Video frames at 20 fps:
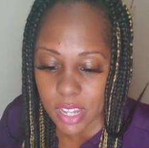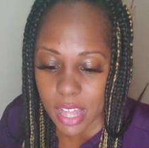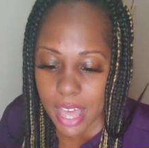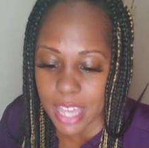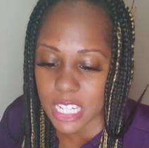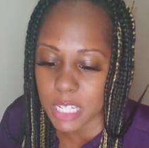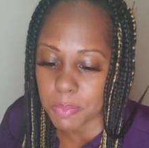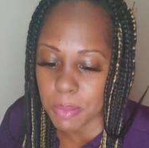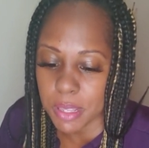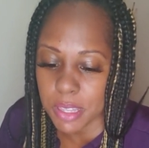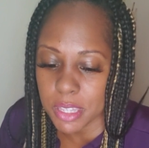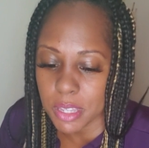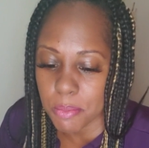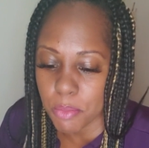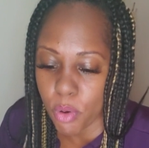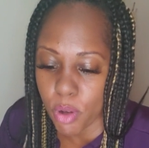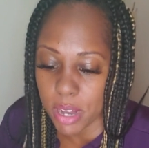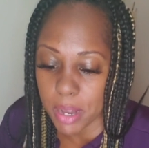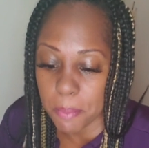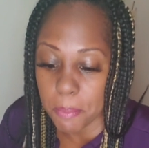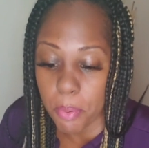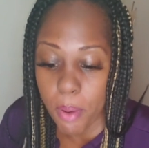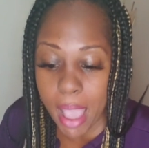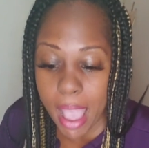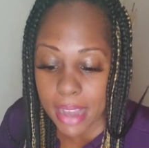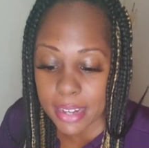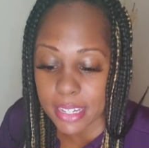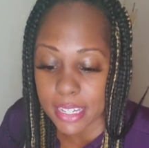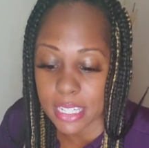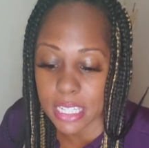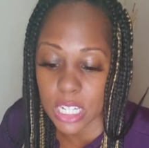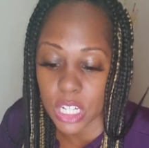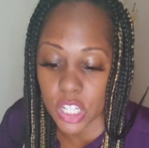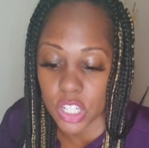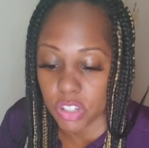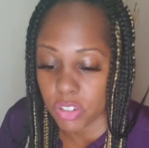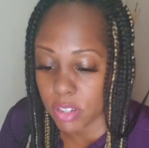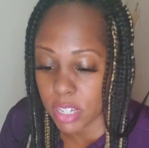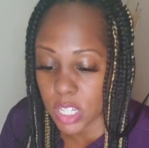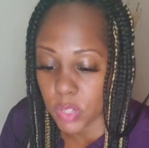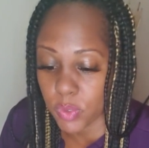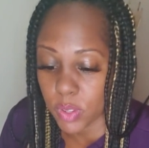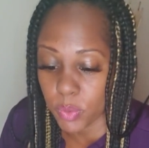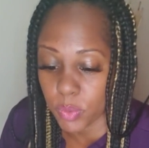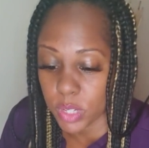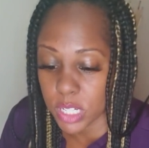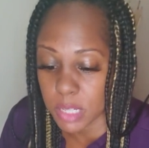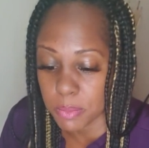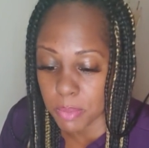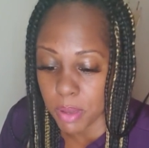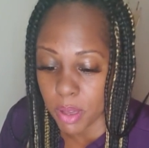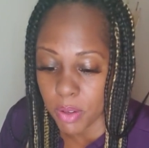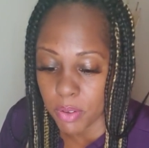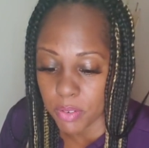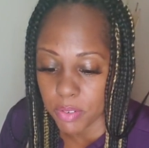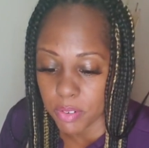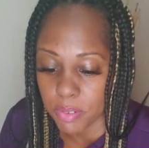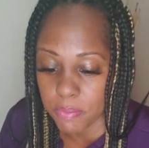I spent the morning practicing tricks with Wishbone.